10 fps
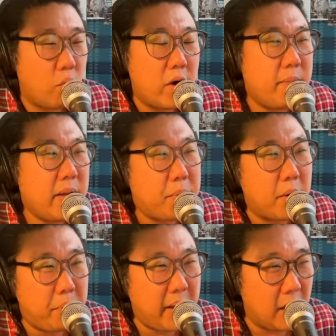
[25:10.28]
what do you mean
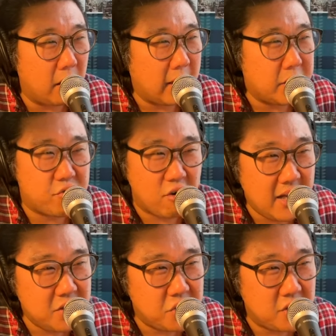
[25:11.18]
prepare? Like
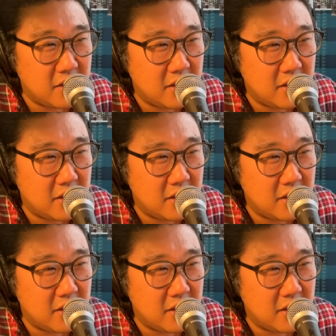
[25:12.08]
stretch?